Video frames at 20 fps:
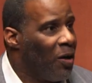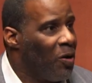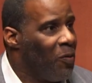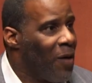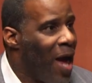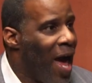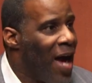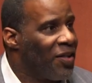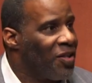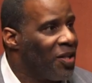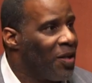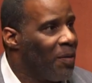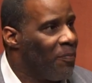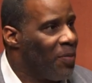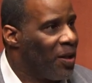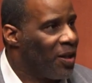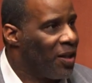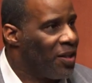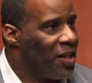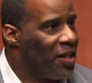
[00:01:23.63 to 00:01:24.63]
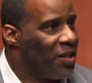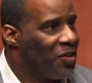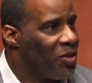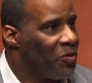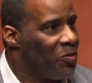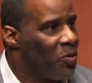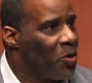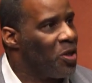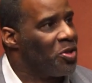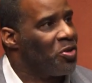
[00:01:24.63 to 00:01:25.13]
who had the ability
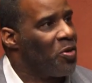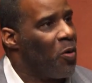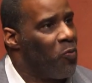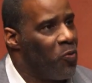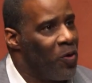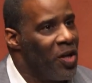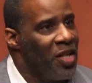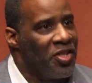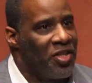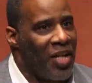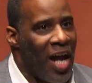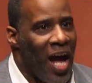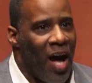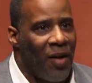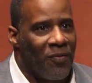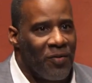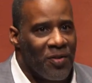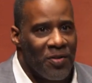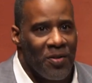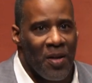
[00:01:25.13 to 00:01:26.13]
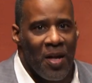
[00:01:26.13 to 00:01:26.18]
to reach out